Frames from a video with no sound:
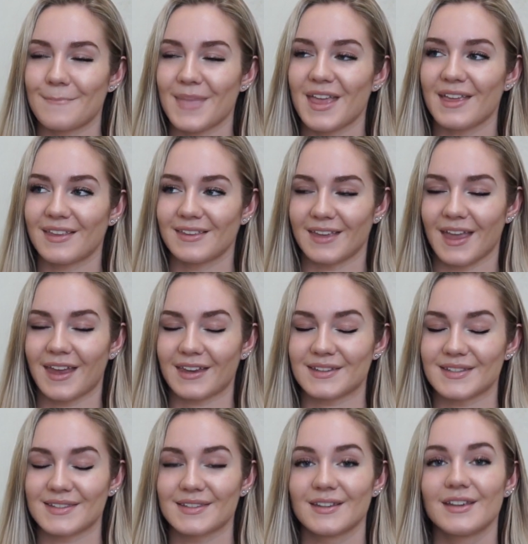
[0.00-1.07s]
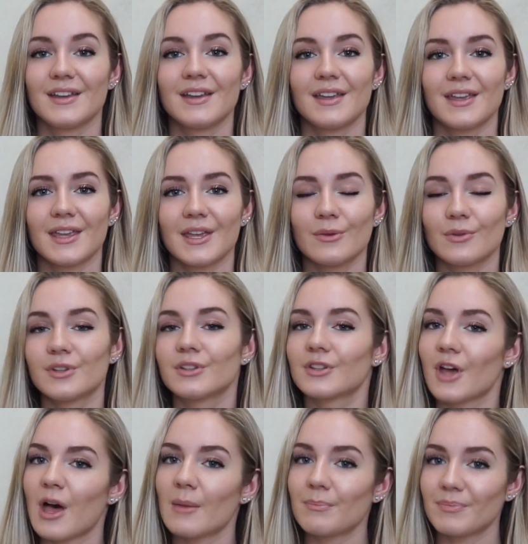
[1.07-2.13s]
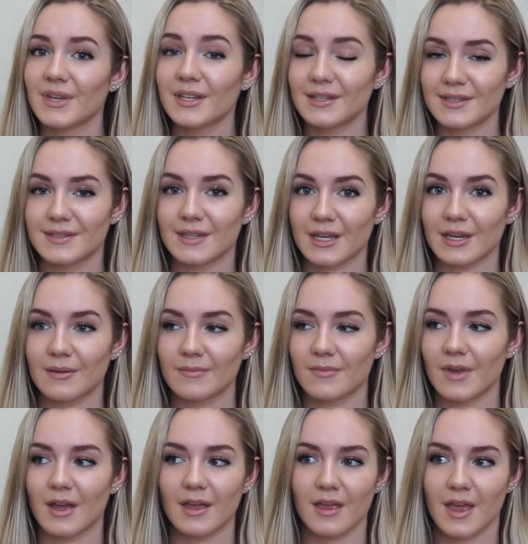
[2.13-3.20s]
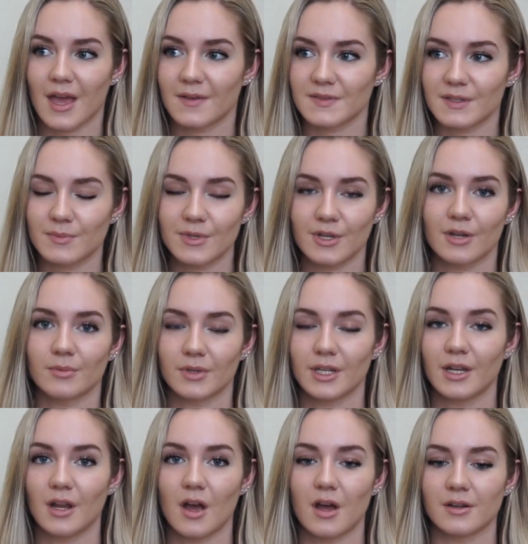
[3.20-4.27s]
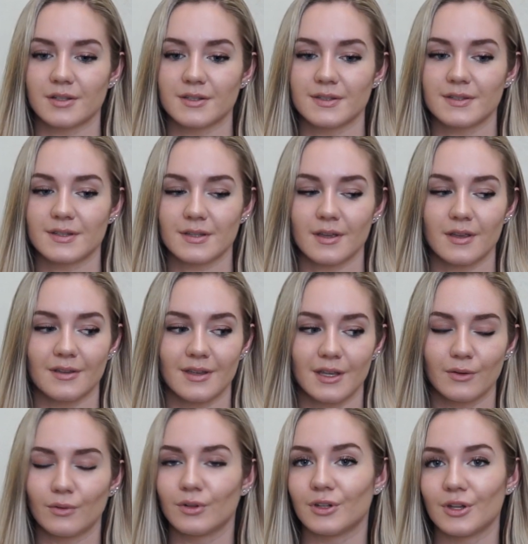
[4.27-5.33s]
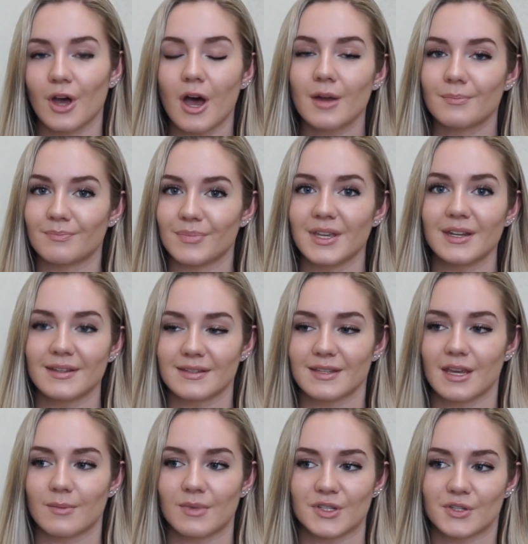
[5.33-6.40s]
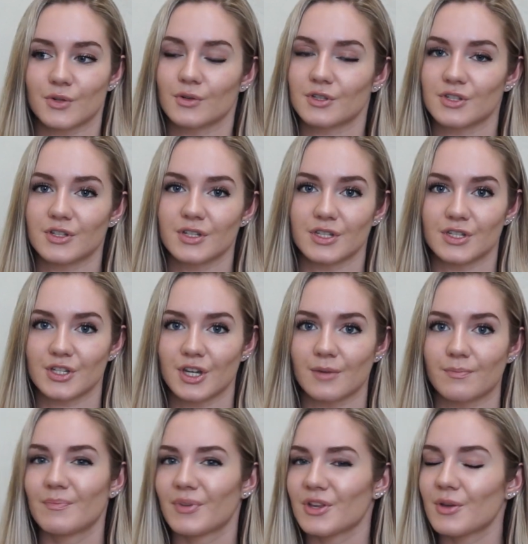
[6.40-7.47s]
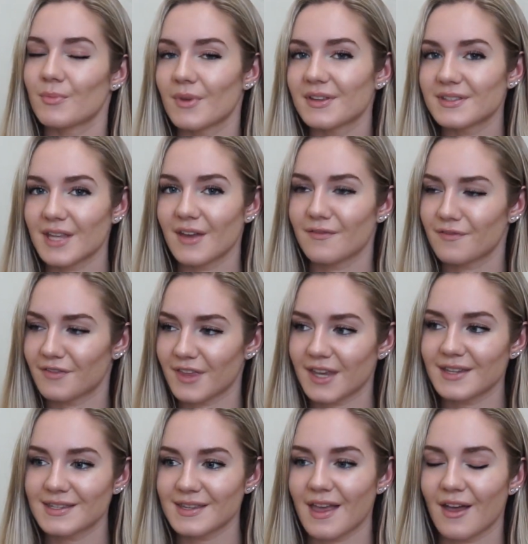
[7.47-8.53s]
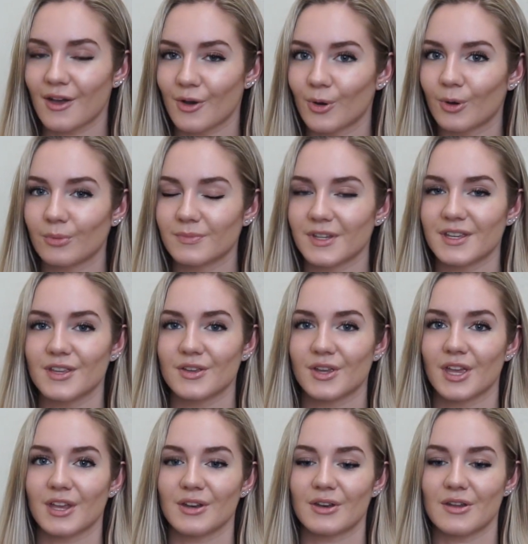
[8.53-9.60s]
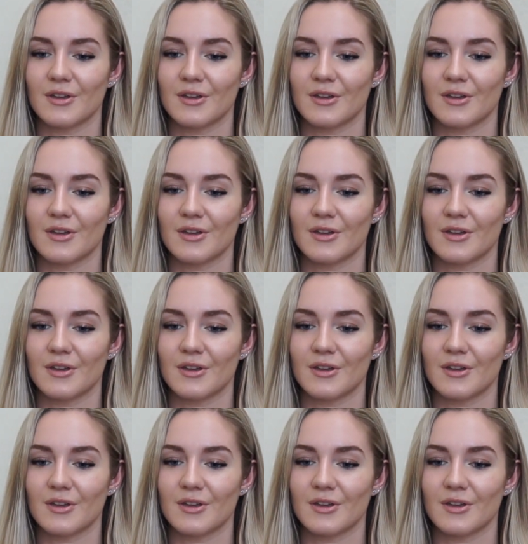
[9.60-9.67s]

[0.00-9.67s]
make gains. It will not be the same, I have to be completely honest. It will not be the same as going to the gym, but you must have things at home that you can